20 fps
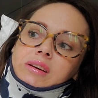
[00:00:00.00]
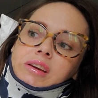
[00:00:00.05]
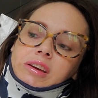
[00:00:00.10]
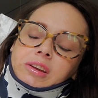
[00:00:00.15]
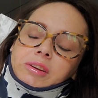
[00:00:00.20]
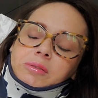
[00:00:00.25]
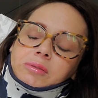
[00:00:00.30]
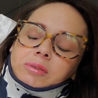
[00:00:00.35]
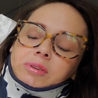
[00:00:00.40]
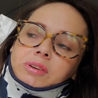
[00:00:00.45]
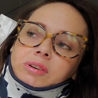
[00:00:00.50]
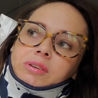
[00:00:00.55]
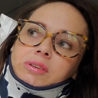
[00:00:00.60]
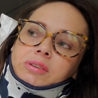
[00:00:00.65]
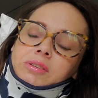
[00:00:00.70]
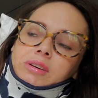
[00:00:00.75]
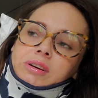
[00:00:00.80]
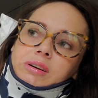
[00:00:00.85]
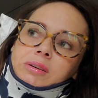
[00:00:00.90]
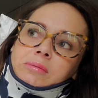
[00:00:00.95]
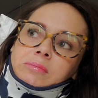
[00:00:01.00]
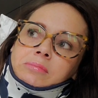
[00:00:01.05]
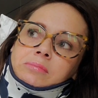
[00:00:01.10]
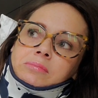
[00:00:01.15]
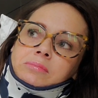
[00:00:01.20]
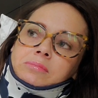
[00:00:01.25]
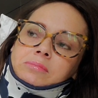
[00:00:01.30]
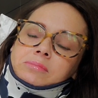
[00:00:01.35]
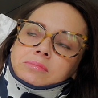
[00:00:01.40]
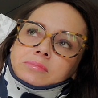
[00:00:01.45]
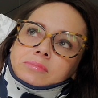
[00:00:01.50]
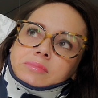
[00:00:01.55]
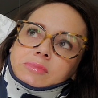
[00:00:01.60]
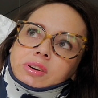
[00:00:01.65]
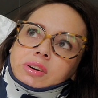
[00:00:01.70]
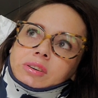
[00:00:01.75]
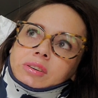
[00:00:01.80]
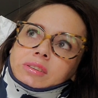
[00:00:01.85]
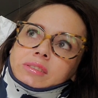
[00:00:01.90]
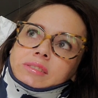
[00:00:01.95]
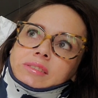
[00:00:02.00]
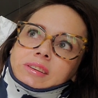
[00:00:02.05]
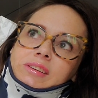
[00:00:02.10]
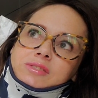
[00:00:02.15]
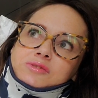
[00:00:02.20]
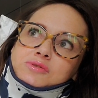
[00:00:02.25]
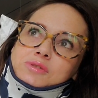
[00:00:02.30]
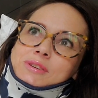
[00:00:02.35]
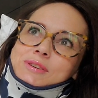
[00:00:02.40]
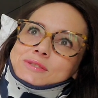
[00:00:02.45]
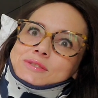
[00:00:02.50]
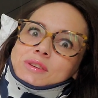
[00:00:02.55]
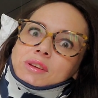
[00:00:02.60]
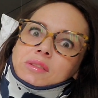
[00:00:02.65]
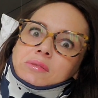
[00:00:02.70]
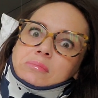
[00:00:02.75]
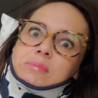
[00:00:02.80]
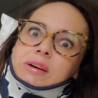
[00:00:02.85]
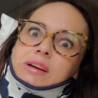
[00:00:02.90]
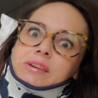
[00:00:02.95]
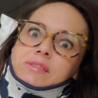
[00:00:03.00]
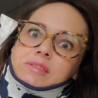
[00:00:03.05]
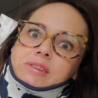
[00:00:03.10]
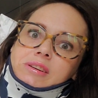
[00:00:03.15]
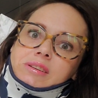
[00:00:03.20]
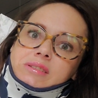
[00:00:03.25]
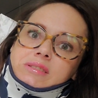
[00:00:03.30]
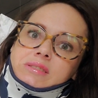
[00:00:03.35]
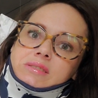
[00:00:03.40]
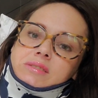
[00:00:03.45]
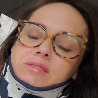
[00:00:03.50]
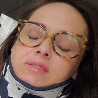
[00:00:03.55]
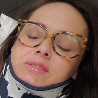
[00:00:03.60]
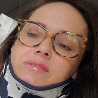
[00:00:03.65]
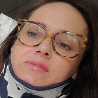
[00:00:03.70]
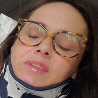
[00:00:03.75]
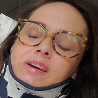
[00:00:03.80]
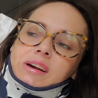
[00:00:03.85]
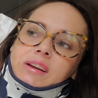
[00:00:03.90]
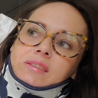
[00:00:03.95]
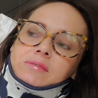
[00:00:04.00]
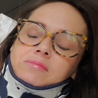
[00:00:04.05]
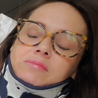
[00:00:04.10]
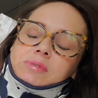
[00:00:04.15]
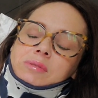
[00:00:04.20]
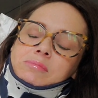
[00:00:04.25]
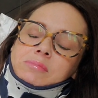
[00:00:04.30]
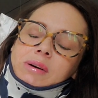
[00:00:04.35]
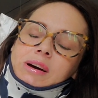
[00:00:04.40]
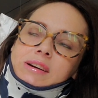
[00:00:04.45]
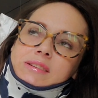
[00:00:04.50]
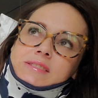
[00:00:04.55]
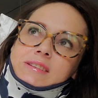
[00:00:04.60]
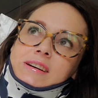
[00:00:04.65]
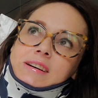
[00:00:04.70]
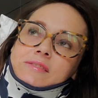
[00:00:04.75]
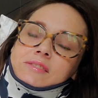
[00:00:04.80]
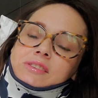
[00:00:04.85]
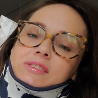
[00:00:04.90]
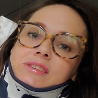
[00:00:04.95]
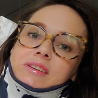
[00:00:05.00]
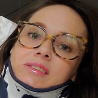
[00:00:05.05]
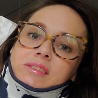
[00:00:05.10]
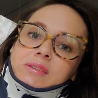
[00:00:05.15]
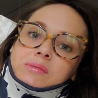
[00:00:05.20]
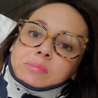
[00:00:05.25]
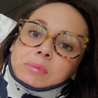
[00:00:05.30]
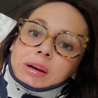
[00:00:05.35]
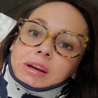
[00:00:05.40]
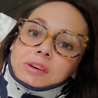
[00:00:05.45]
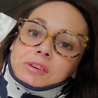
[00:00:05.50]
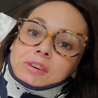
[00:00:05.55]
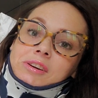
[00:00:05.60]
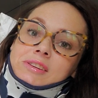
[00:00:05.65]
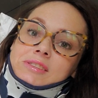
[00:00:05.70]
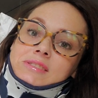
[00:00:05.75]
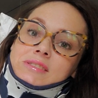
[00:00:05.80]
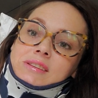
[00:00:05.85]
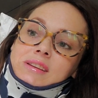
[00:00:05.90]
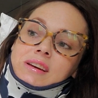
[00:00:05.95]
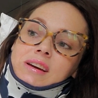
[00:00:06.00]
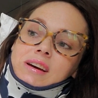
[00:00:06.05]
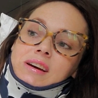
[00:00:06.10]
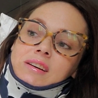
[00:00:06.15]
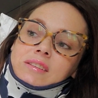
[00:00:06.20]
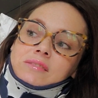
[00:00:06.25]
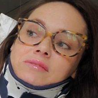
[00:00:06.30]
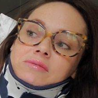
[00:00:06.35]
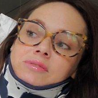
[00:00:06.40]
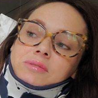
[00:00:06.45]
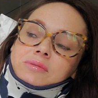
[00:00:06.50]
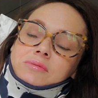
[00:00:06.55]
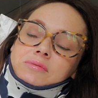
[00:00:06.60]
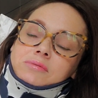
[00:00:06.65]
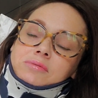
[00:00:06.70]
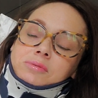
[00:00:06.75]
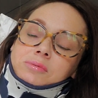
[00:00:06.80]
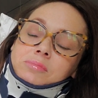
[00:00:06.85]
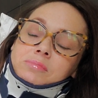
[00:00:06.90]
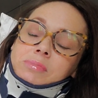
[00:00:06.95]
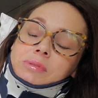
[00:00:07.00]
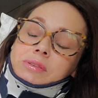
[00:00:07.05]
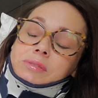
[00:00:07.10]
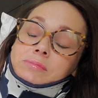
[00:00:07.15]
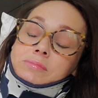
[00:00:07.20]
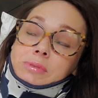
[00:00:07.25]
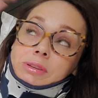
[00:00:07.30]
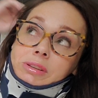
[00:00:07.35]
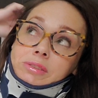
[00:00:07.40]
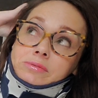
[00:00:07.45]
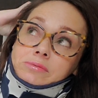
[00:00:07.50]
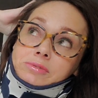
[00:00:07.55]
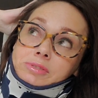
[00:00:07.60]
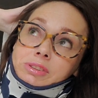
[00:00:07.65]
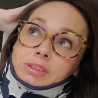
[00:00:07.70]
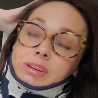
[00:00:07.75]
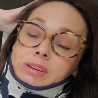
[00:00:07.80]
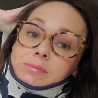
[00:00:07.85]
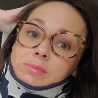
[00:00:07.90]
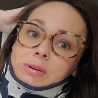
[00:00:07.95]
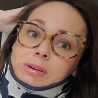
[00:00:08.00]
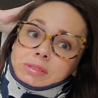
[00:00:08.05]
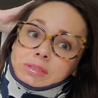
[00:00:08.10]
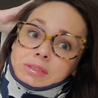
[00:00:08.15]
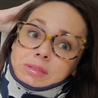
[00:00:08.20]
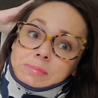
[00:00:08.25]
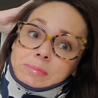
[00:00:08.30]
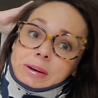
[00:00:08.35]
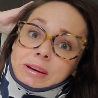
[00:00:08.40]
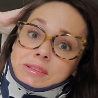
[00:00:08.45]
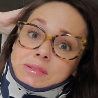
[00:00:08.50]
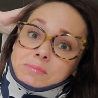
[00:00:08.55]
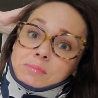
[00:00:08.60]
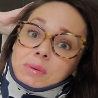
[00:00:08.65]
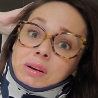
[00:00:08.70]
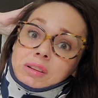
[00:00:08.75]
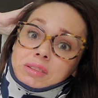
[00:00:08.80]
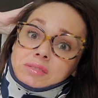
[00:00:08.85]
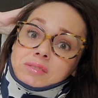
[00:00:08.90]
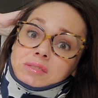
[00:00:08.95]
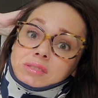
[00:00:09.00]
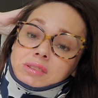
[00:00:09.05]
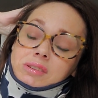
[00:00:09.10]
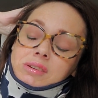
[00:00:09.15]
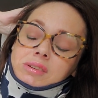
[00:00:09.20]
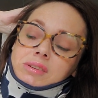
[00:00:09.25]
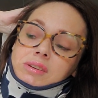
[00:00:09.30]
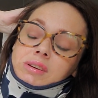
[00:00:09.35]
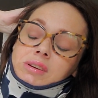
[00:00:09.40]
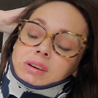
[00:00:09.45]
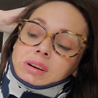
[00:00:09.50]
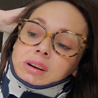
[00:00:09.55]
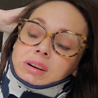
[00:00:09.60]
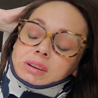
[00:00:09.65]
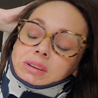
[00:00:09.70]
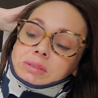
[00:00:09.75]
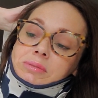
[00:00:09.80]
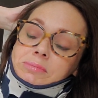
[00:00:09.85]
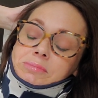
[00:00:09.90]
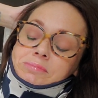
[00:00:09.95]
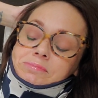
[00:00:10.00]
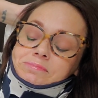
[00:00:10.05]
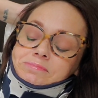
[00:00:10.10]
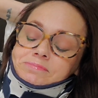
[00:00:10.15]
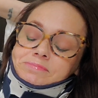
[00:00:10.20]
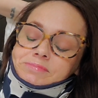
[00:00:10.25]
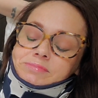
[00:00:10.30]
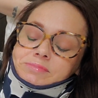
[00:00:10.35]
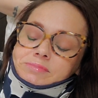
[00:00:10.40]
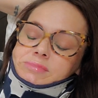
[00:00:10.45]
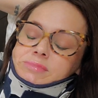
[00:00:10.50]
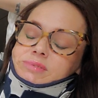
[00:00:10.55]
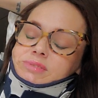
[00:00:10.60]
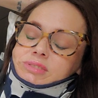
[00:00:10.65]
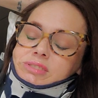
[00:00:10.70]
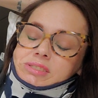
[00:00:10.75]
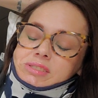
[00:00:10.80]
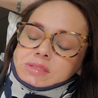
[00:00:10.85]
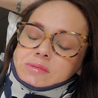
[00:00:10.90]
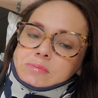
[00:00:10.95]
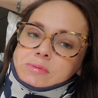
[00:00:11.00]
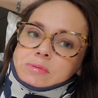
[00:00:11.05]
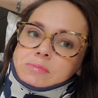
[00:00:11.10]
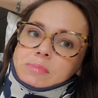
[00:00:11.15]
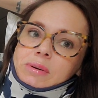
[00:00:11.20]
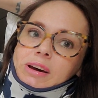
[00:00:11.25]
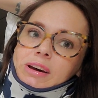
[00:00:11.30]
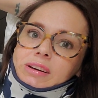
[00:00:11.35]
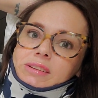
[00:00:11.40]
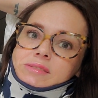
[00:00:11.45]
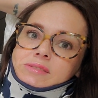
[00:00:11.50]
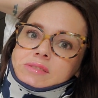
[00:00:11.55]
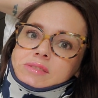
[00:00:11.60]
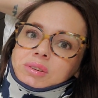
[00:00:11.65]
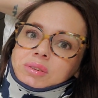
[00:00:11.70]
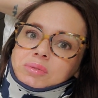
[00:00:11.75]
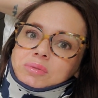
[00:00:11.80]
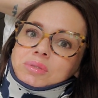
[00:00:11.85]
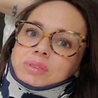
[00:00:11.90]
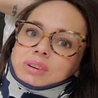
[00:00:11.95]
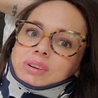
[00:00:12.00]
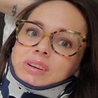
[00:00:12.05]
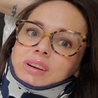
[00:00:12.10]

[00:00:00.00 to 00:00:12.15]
you know, and all, um, that triggers all the migraines and all of that. I've, I'm back to having daily migraines, and have for, been for like probably the past month. Um, it's been bad. So